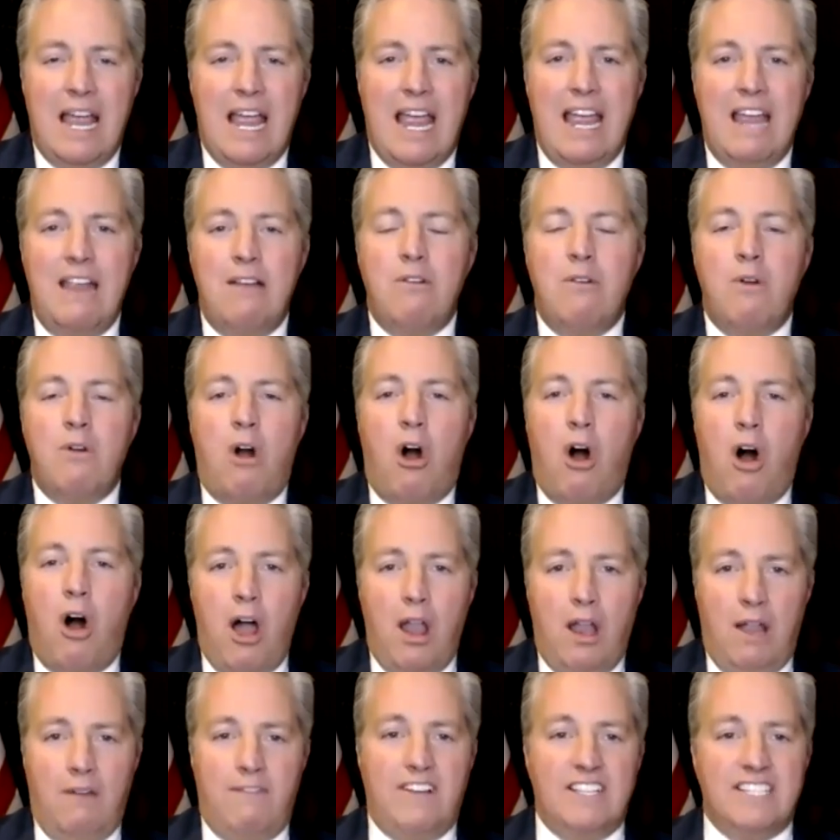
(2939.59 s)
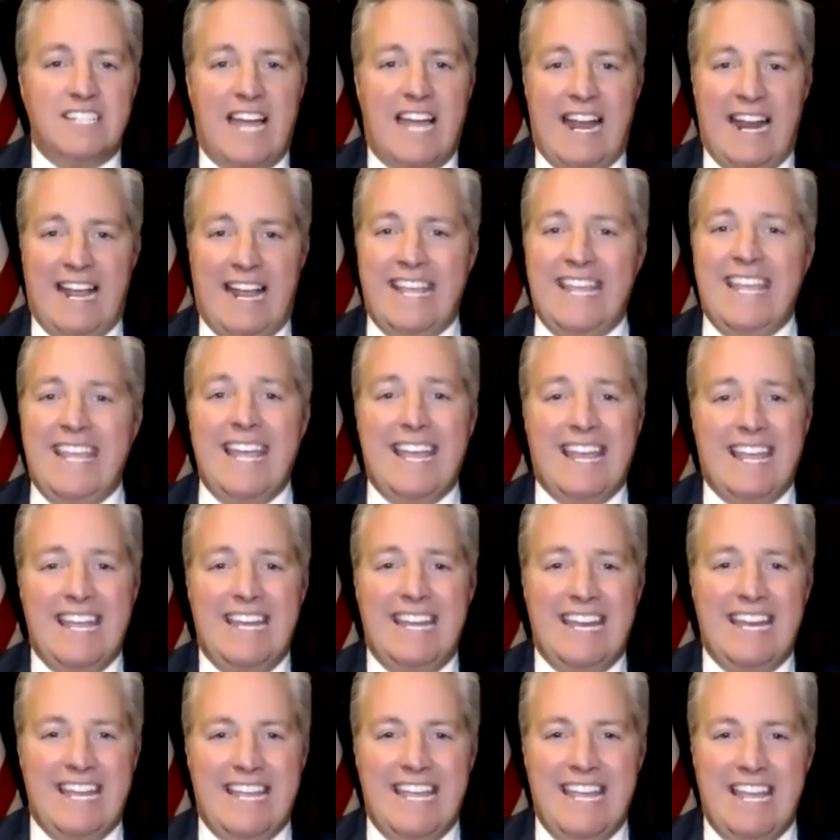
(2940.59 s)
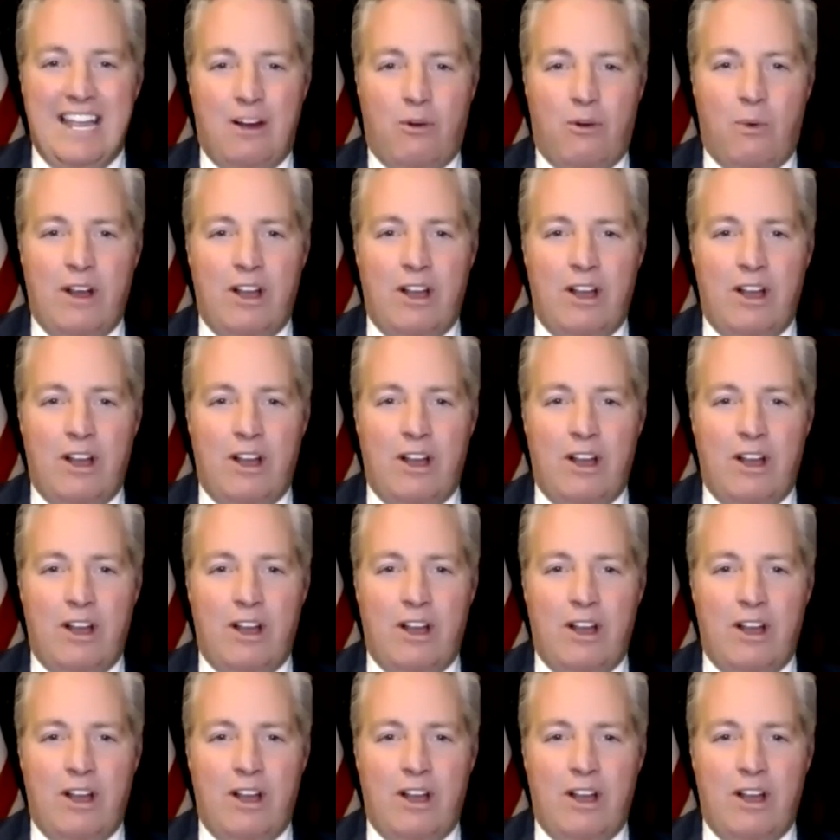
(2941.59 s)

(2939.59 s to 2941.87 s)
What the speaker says: and all of us kind of kick into gear.